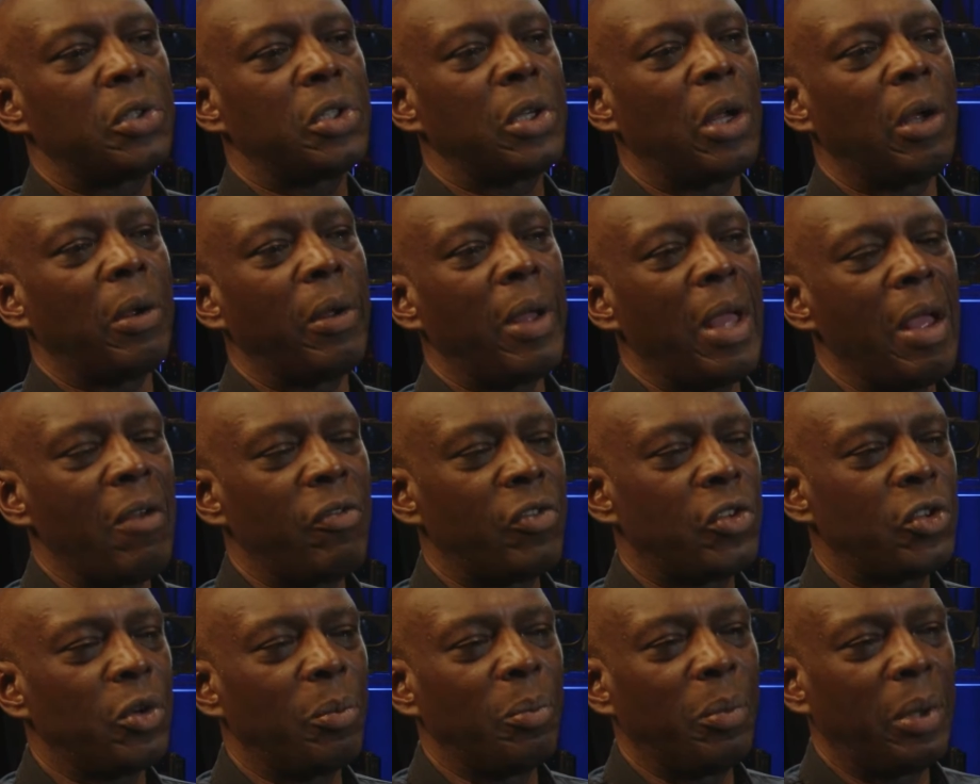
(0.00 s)
So
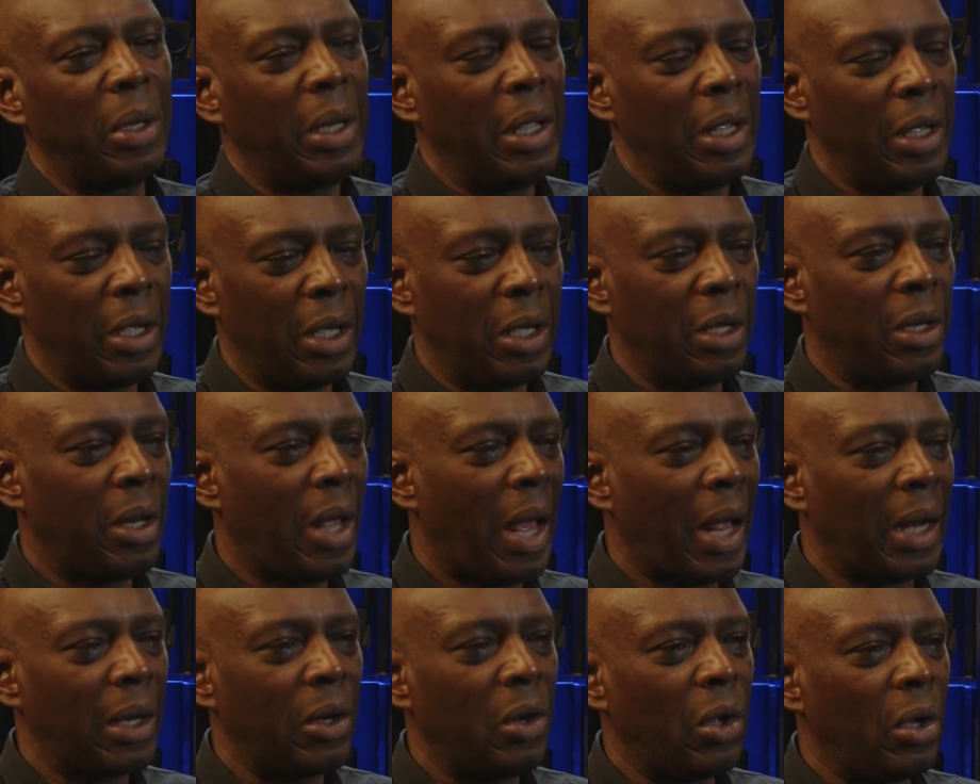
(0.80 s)
if somebody had
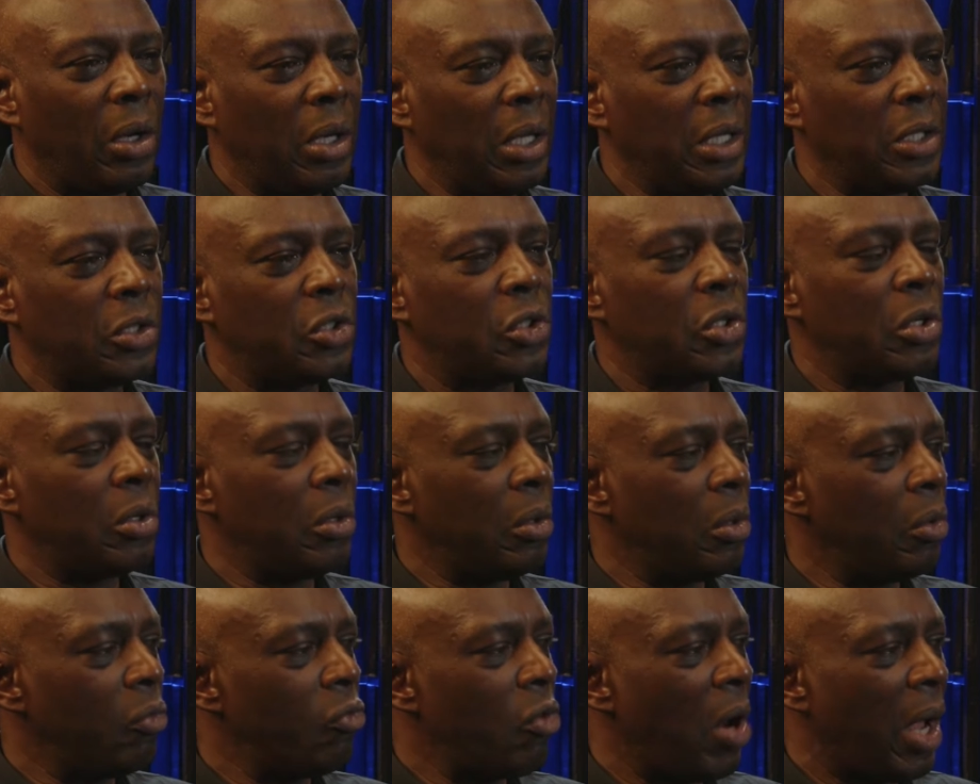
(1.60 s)
acknowledged
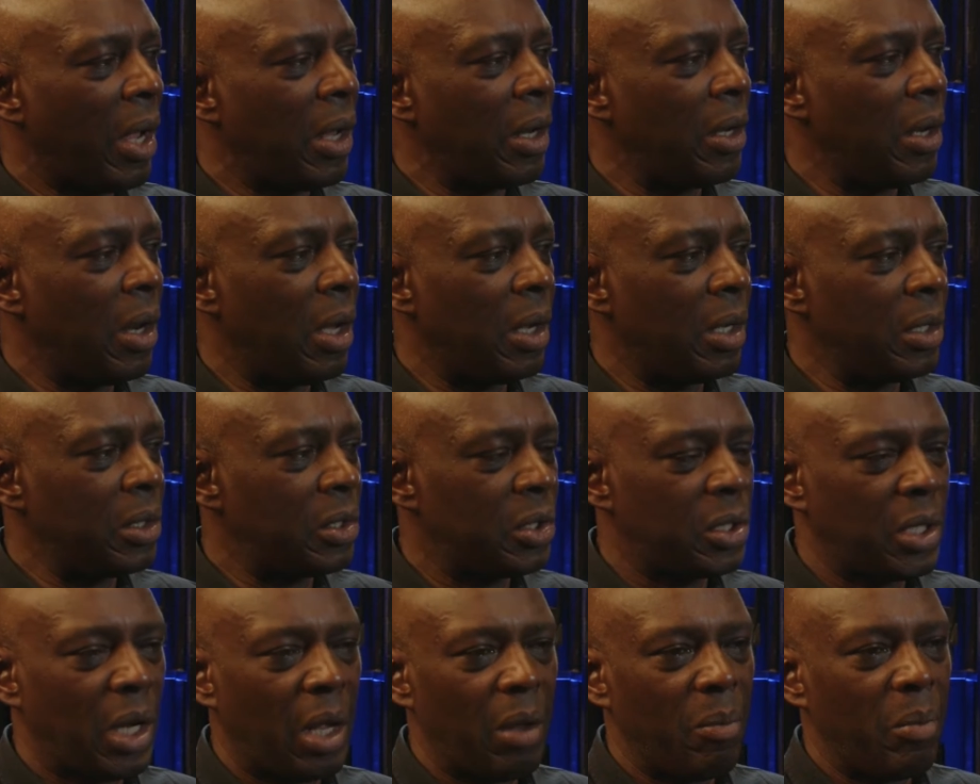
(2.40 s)
and
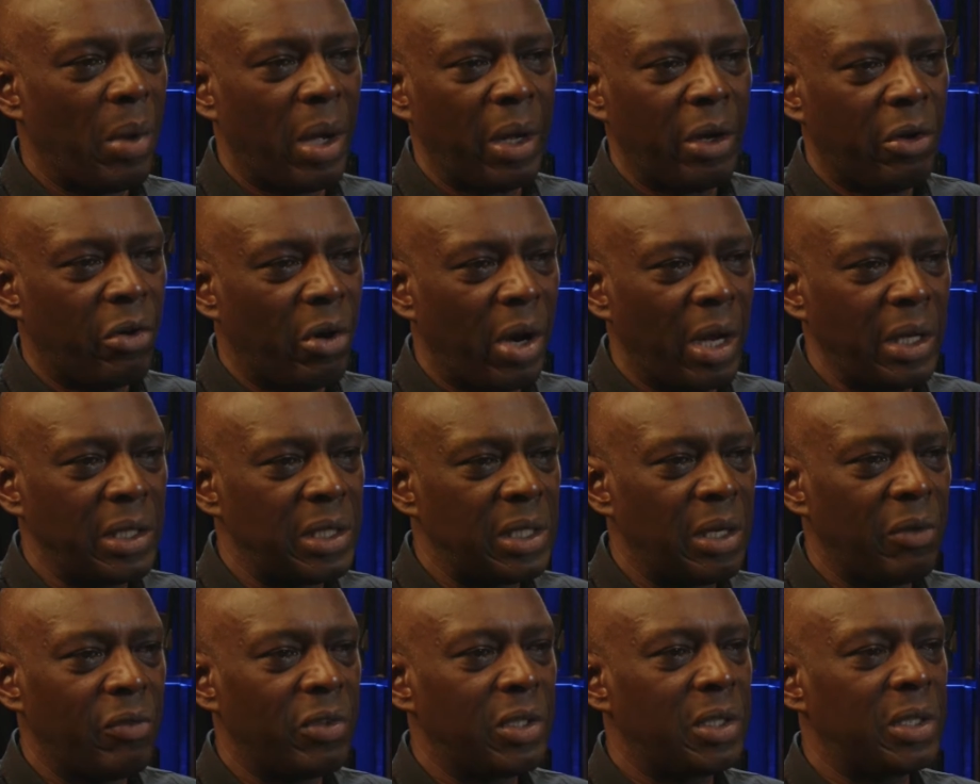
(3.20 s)
recognised, say, my
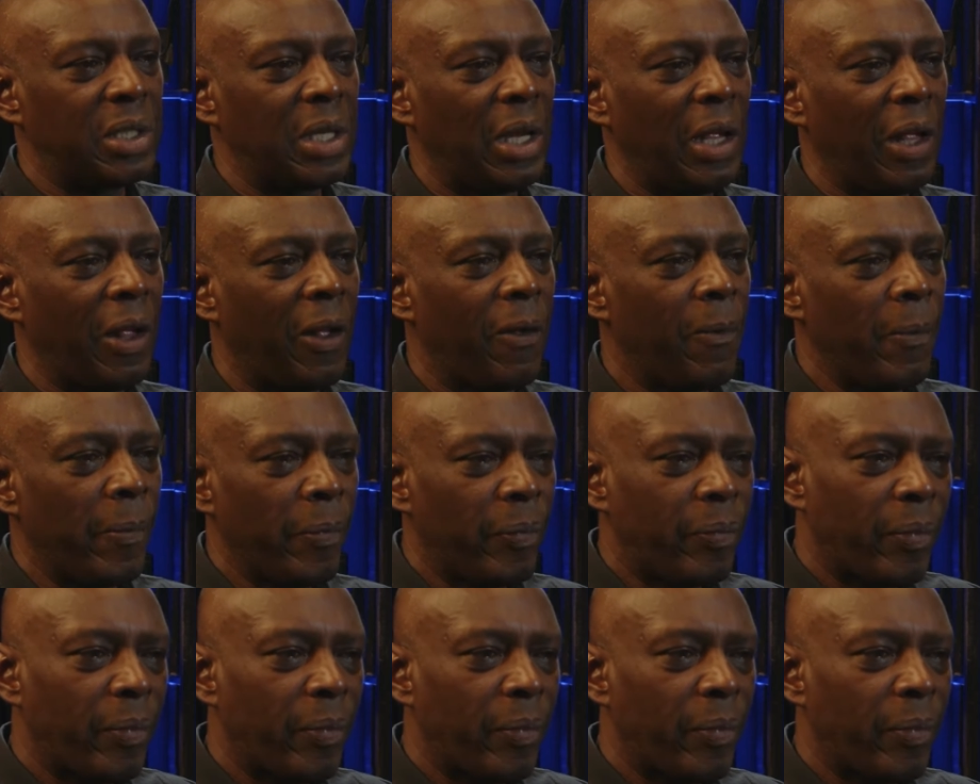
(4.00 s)
creativity